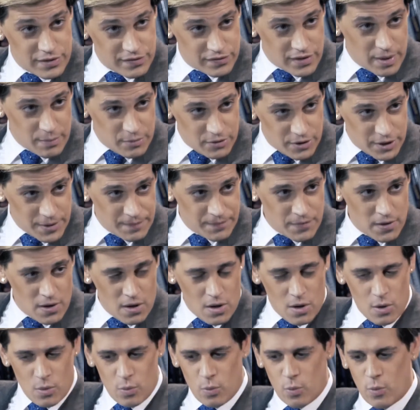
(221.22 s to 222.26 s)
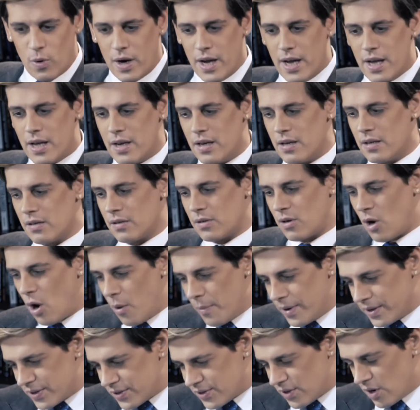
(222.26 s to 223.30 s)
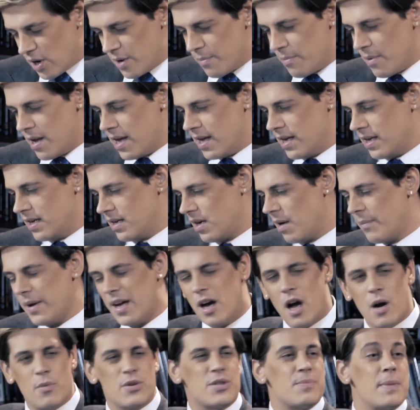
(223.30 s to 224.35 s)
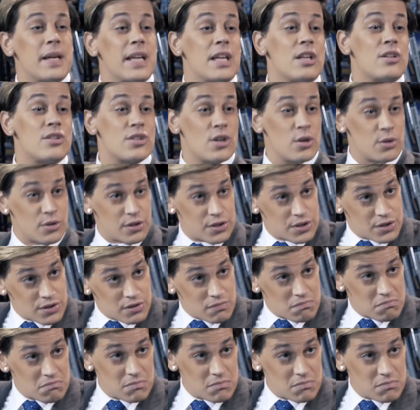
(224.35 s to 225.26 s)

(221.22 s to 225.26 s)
in February, when comments I made. I was making jokes